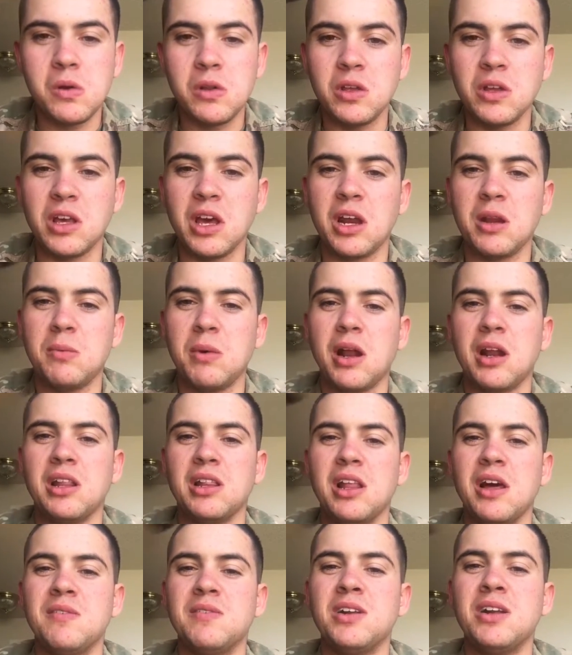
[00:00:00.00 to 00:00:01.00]
you get about
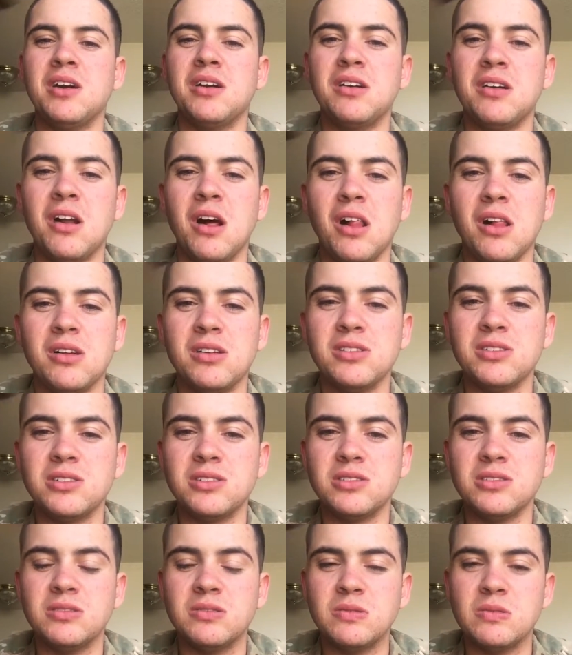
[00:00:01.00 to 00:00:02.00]

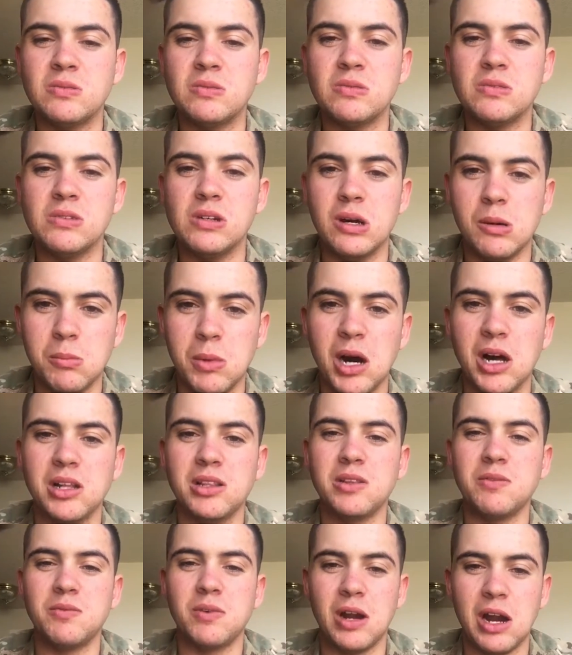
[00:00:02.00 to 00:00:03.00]
$1,100 a
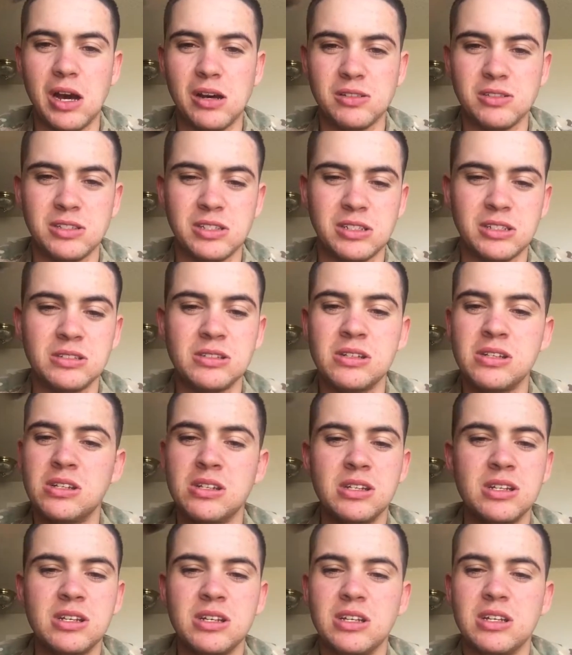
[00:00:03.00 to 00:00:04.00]
month for housing.
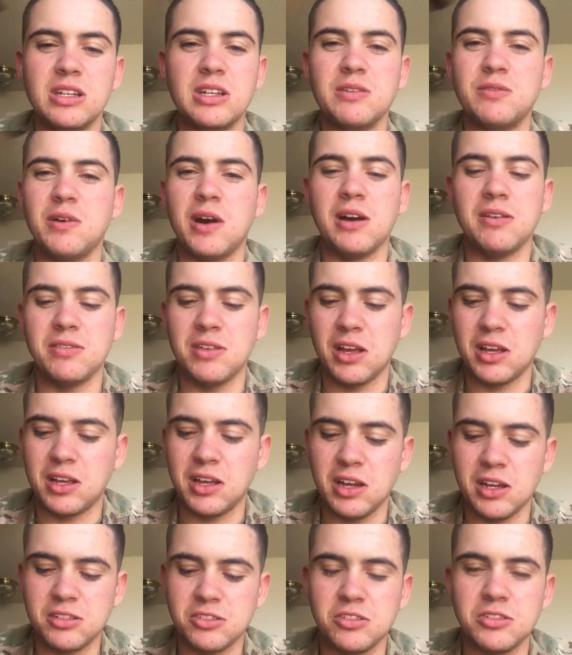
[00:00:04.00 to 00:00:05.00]
E5's like
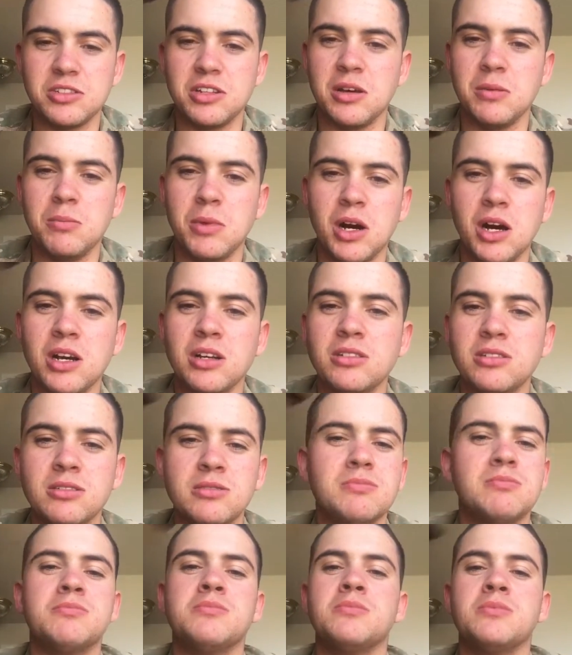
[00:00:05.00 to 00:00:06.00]
an extra $10.
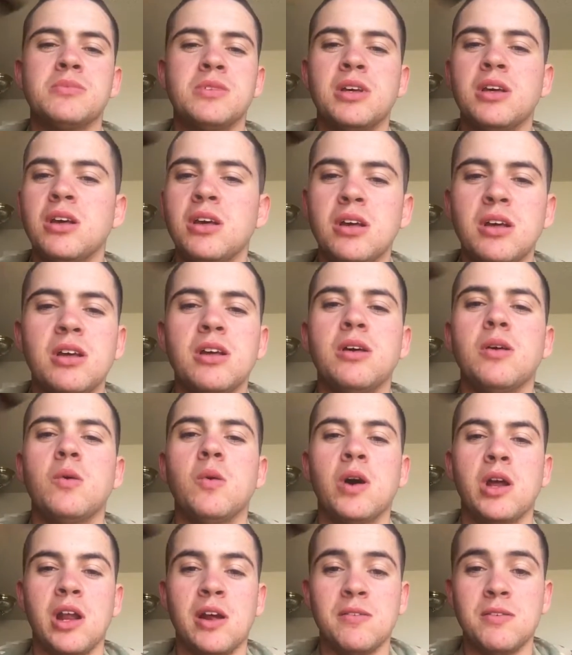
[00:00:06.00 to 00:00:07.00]

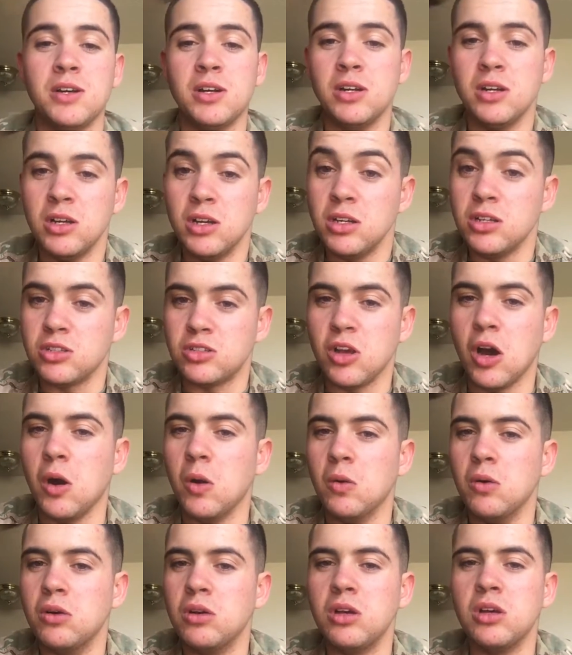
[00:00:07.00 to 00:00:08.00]
Whatever.
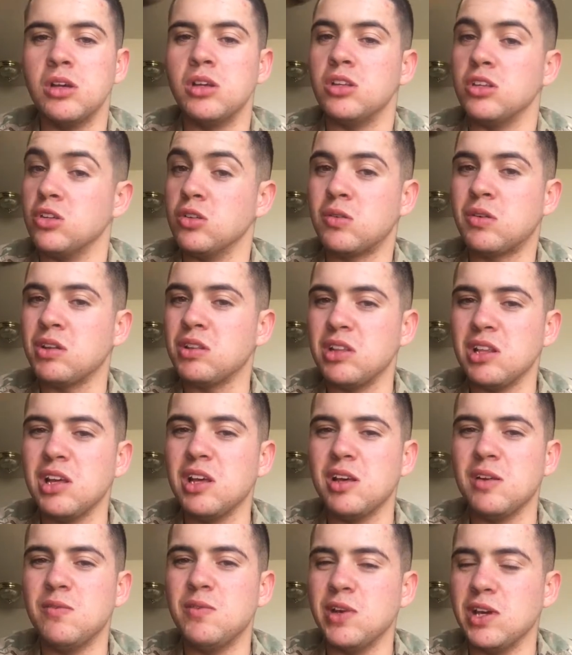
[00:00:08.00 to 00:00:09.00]
So, you could
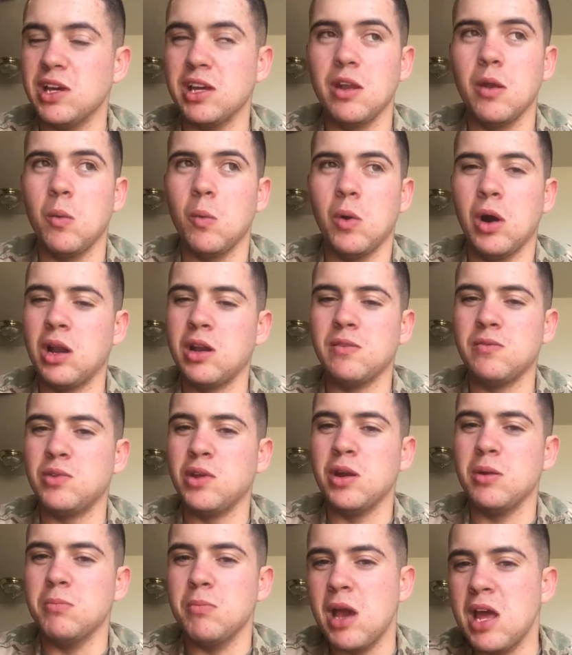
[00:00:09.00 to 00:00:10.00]
live in one of
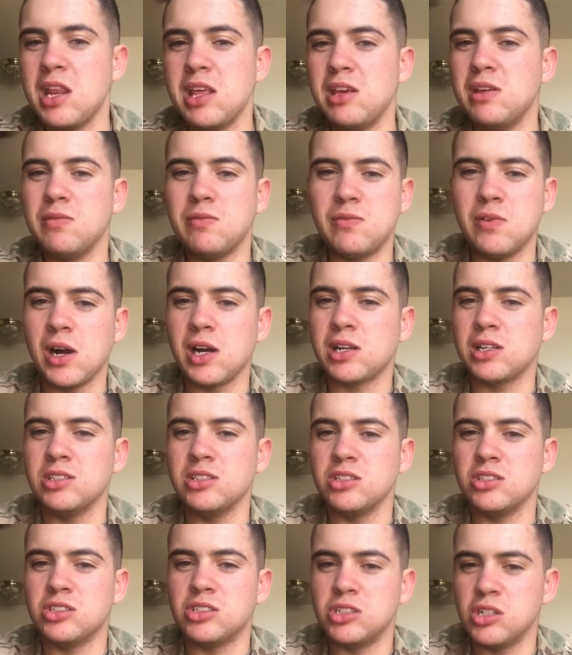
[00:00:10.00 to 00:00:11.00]
their many
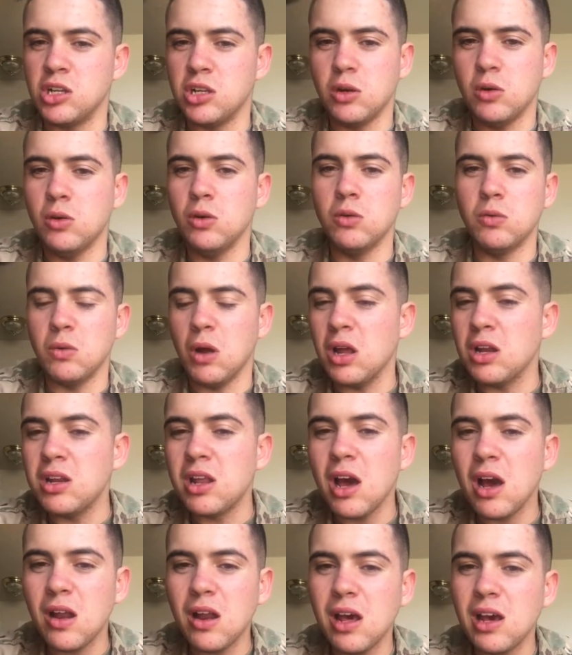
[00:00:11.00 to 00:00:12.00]
fucking shithole
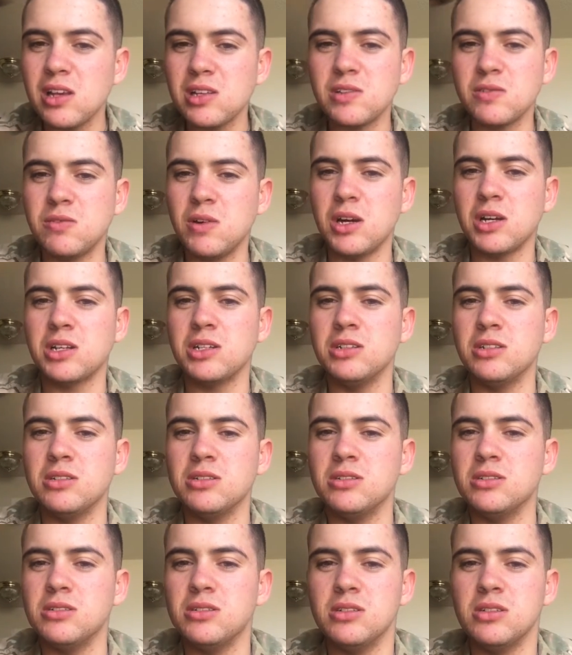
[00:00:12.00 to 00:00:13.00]
rundown ass
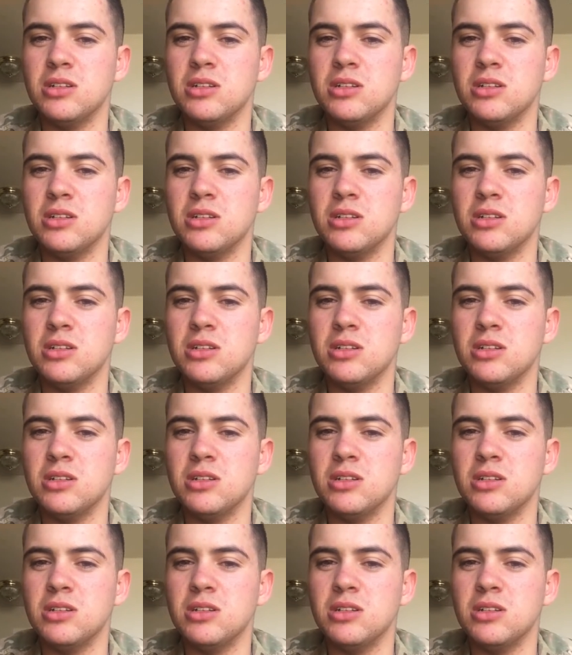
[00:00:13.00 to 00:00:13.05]
fucking,